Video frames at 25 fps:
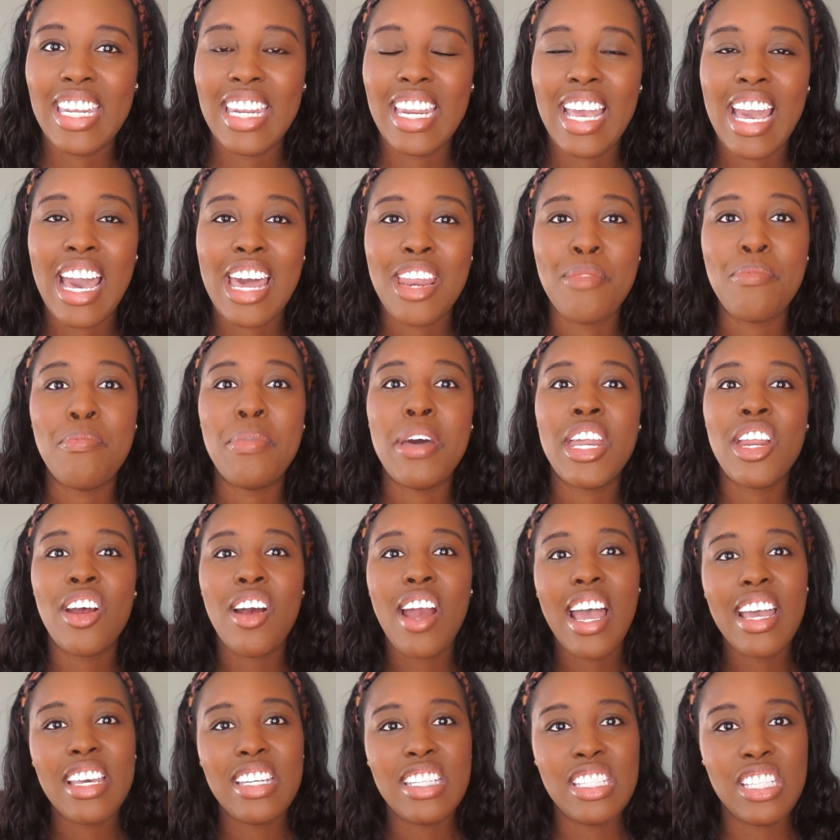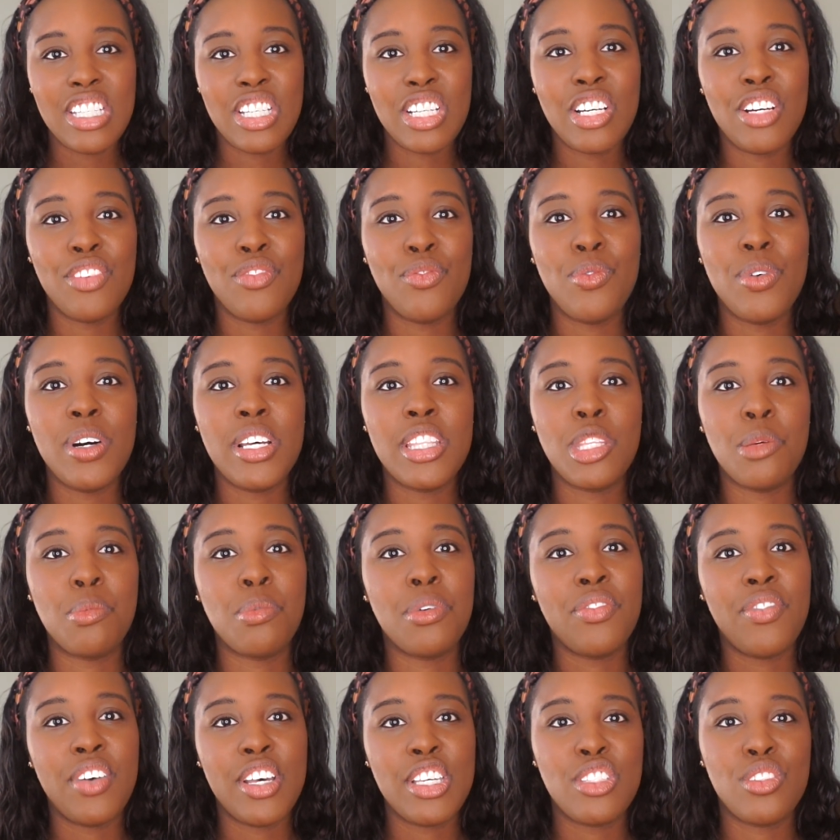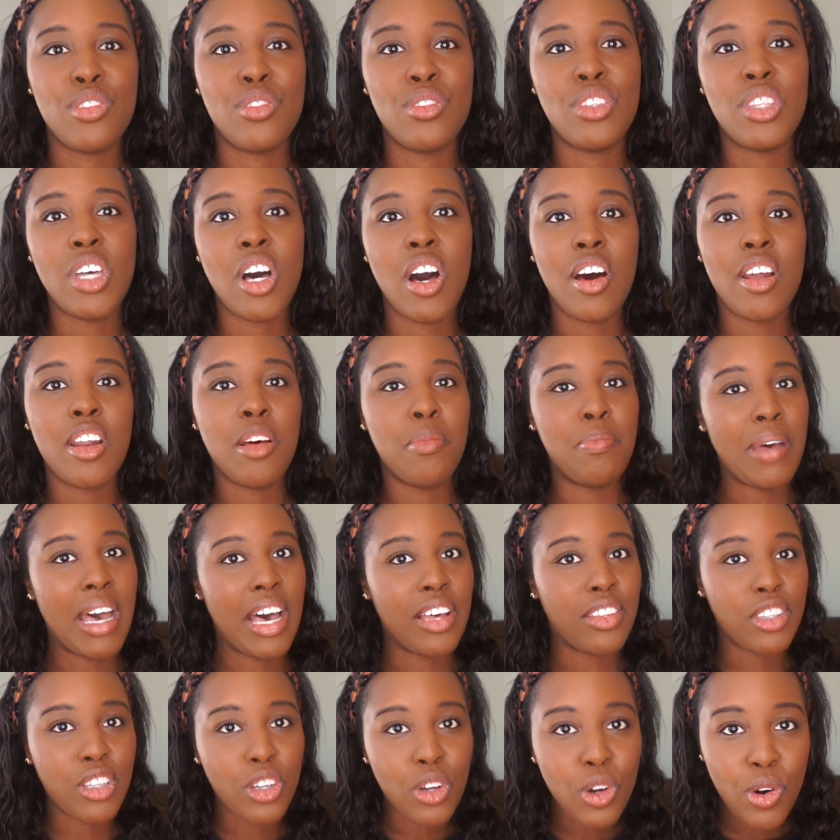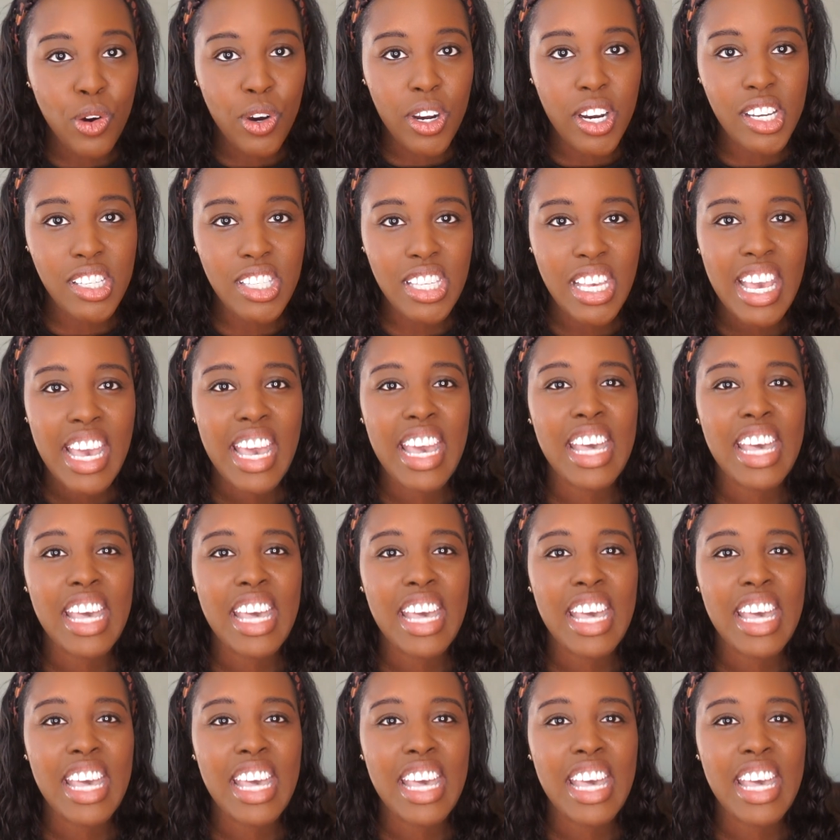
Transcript: and I got a better idea of what the professor thought about the course,